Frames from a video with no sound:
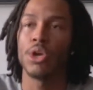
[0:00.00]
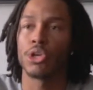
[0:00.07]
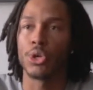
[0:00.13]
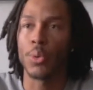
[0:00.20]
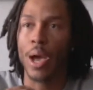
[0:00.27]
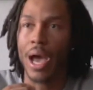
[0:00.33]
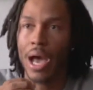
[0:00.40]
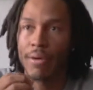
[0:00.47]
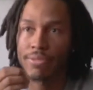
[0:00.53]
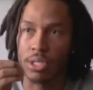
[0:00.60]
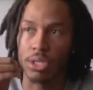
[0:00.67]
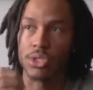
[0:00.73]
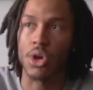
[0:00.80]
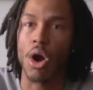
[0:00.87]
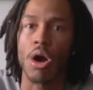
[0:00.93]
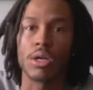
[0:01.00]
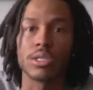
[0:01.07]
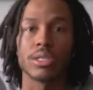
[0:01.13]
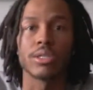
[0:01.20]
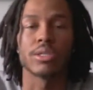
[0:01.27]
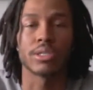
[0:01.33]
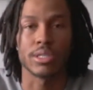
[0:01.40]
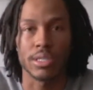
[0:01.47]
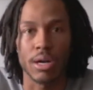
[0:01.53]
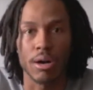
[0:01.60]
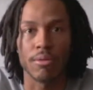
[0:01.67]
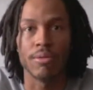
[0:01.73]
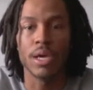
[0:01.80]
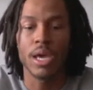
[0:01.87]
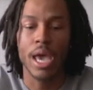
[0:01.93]
You have to talk to
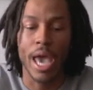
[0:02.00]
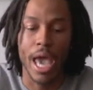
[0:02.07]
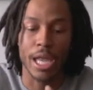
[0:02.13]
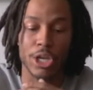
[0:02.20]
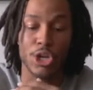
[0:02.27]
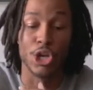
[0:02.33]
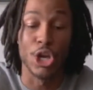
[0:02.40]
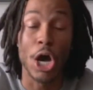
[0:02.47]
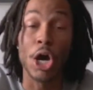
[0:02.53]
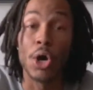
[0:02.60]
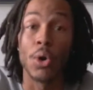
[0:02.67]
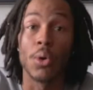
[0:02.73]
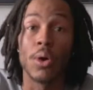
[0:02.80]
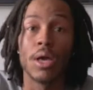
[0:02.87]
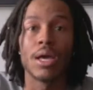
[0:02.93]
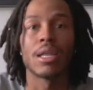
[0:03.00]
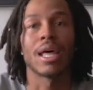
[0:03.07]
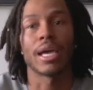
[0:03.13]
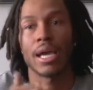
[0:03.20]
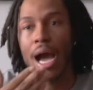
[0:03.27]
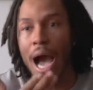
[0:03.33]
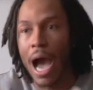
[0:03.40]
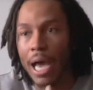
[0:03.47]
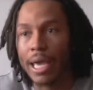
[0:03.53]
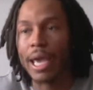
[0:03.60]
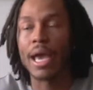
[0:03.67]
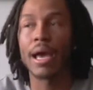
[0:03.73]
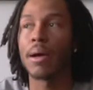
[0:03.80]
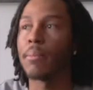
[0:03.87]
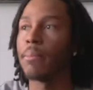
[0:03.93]
yourself and know, like, I
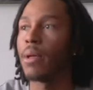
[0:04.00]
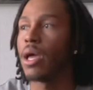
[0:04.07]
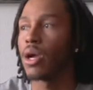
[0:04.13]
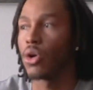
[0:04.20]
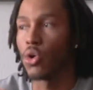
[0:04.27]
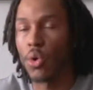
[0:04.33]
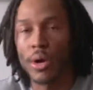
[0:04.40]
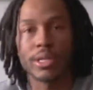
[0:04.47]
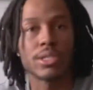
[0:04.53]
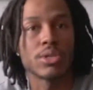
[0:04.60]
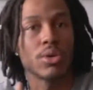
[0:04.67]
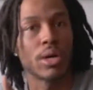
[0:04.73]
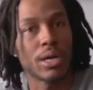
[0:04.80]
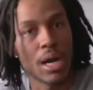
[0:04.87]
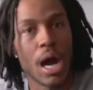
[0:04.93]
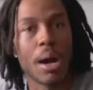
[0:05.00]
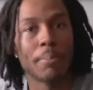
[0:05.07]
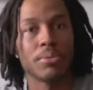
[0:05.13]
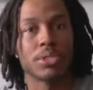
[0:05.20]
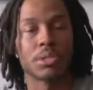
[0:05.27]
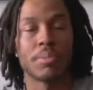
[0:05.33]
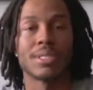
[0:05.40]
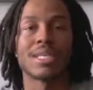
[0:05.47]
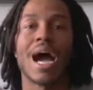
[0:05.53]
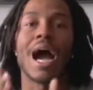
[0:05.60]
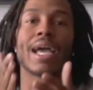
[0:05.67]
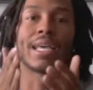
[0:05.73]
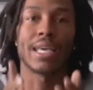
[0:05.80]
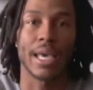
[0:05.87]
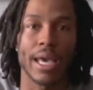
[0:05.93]
am going to accomplish this.
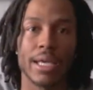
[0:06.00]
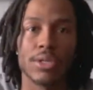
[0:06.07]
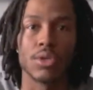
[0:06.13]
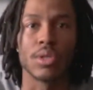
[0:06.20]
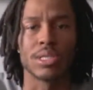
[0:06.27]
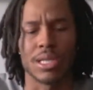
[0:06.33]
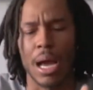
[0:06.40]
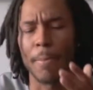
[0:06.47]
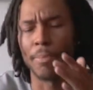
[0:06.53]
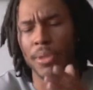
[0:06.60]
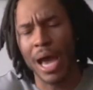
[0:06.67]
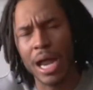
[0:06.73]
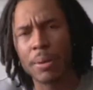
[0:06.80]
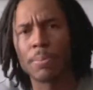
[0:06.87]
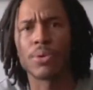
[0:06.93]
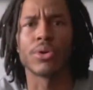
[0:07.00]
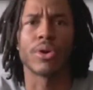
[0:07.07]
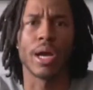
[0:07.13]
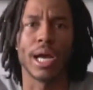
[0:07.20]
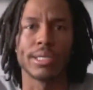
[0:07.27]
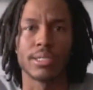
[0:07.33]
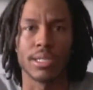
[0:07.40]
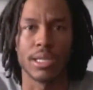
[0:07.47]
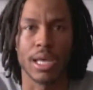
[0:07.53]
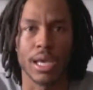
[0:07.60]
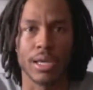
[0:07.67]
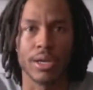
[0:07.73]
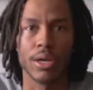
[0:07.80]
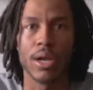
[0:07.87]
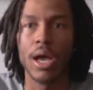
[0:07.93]
I can do this. I'm not a
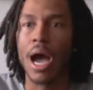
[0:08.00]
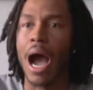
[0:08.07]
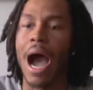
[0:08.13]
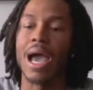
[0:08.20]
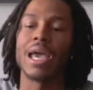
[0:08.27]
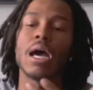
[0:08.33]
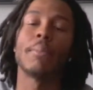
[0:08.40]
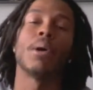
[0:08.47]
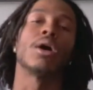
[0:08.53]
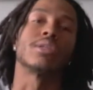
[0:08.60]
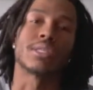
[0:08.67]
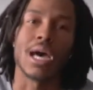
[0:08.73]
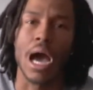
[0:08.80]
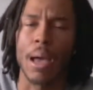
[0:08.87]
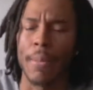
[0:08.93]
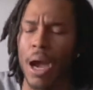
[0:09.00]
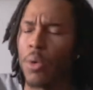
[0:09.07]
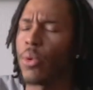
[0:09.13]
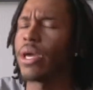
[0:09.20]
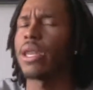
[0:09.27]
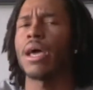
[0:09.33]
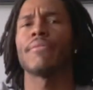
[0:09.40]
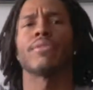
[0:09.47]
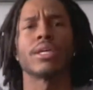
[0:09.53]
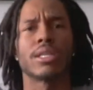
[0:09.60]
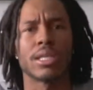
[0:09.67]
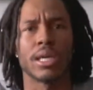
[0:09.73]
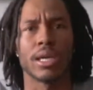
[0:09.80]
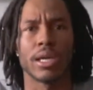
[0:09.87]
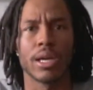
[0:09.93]
procrastinator. I am on time. I win
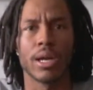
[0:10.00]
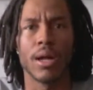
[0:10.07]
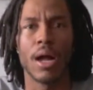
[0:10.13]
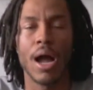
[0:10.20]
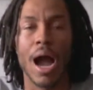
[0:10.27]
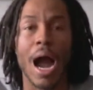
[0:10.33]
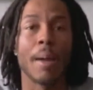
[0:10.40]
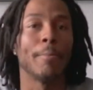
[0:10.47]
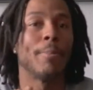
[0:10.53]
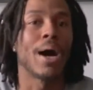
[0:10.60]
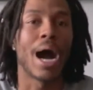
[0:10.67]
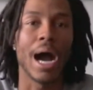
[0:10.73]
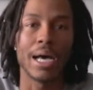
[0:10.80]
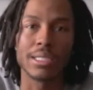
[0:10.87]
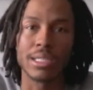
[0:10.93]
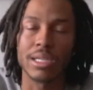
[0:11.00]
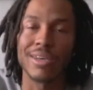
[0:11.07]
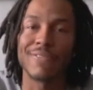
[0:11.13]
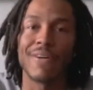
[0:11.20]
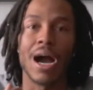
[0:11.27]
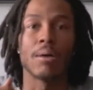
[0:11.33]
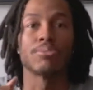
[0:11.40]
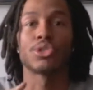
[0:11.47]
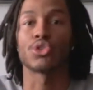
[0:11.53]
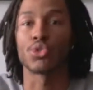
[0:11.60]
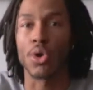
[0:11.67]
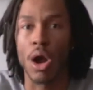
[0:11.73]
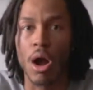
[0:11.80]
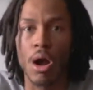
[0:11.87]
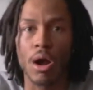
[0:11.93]
everything. I'm positive. I'm
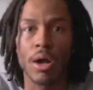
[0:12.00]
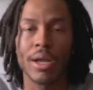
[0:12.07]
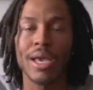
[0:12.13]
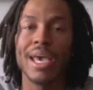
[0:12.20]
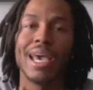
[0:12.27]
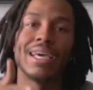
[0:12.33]
strong.